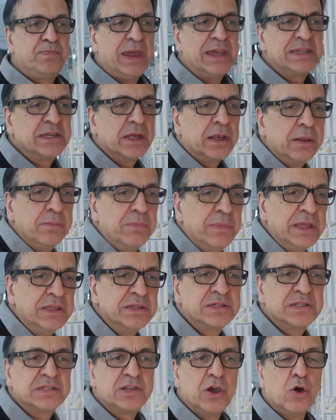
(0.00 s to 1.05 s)
basically
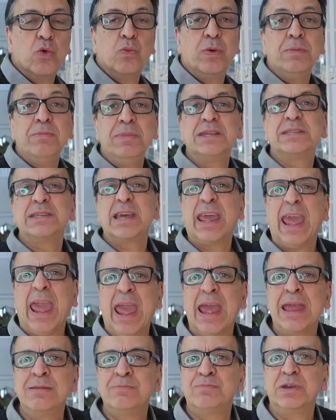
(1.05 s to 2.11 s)
means till we meet
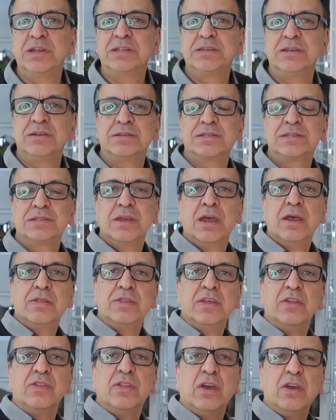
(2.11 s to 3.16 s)
again, but it's
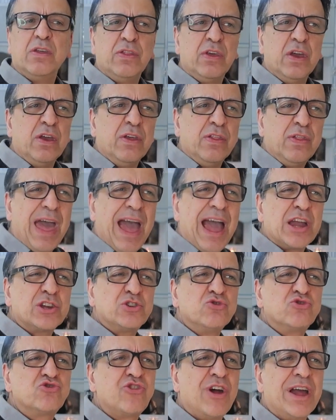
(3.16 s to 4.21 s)
the, the, the, the
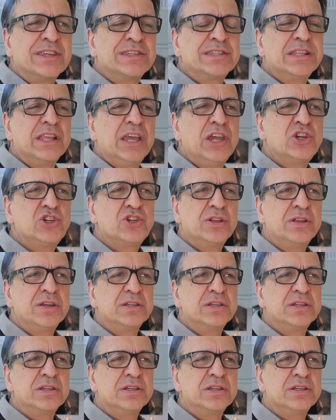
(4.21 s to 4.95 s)
actual translation